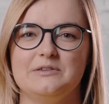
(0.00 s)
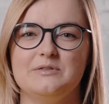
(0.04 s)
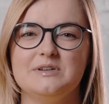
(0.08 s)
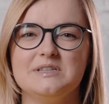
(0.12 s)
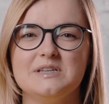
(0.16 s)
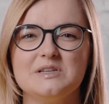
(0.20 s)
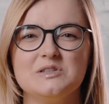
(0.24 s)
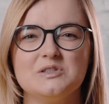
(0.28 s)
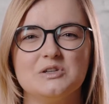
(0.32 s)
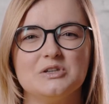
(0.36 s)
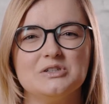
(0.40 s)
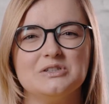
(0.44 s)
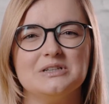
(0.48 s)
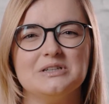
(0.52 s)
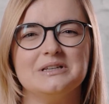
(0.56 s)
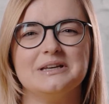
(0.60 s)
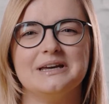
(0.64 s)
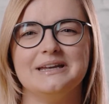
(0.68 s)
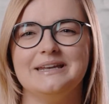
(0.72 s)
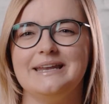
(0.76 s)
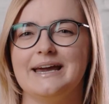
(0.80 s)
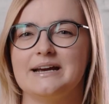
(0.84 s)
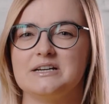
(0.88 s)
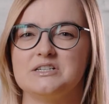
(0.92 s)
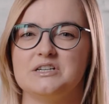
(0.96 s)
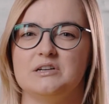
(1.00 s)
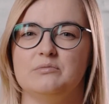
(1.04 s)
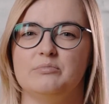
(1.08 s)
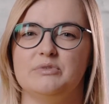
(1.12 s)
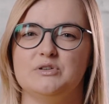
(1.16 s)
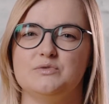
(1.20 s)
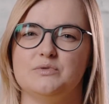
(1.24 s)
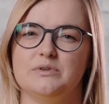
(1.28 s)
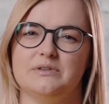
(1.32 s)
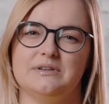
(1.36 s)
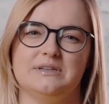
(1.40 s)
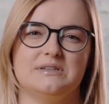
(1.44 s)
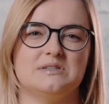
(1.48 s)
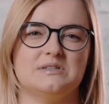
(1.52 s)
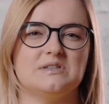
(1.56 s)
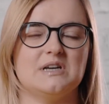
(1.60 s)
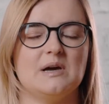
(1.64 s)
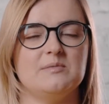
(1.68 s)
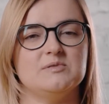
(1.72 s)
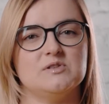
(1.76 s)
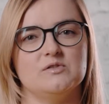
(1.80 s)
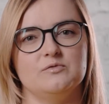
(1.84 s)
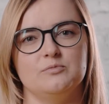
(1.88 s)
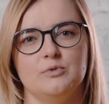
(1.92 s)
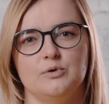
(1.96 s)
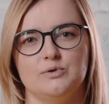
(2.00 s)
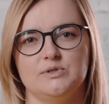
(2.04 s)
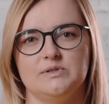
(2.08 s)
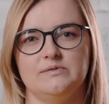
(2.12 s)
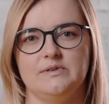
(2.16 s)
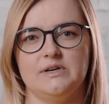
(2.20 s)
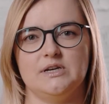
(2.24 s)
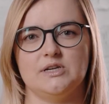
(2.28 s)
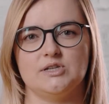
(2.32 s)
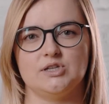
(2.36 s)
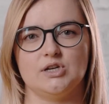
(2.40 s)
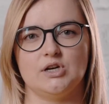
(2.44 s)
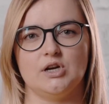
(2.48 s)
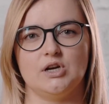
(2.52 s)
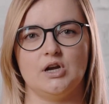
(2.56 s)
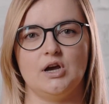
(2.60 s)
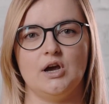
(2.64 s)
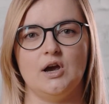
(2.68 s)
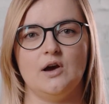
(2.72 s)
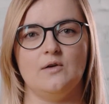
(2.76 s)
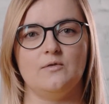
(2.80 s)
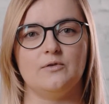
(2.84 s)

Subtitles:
There is a certain connection between these types of motivation.